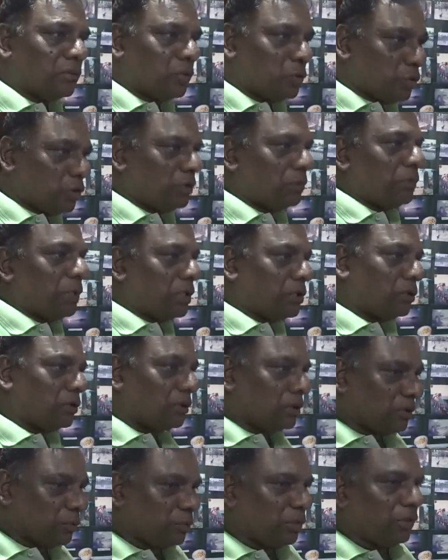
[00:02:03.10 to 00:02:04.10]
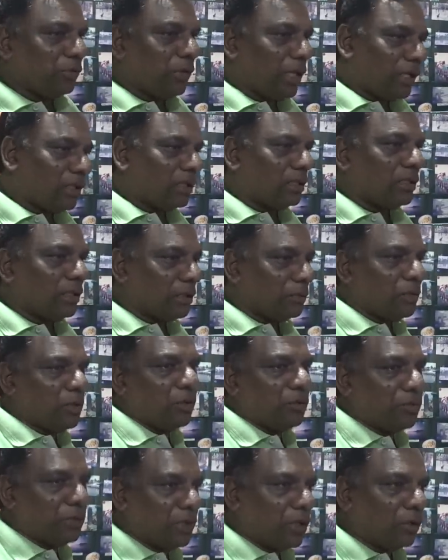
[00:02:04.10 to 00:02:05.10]
truth be told, we've had a little bit
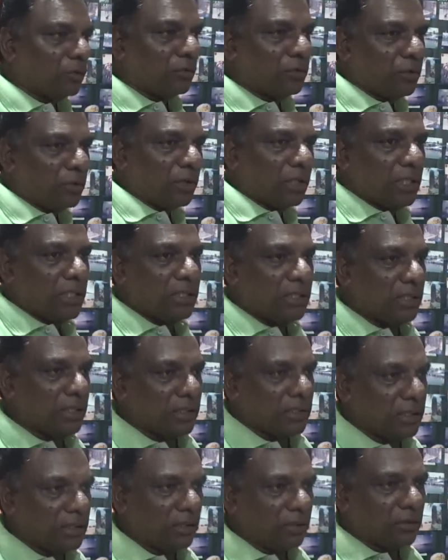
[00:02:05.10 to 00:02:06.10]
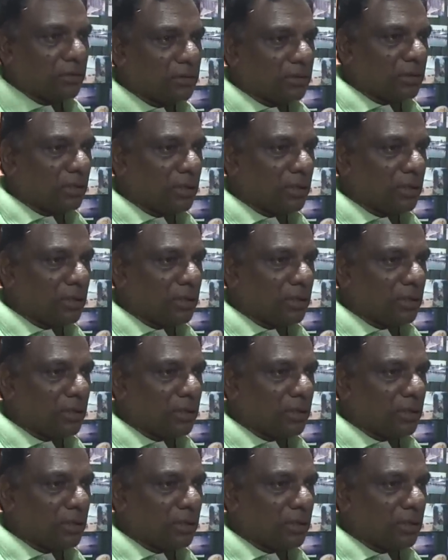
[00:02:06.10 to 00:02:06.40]
of a downflow this season around.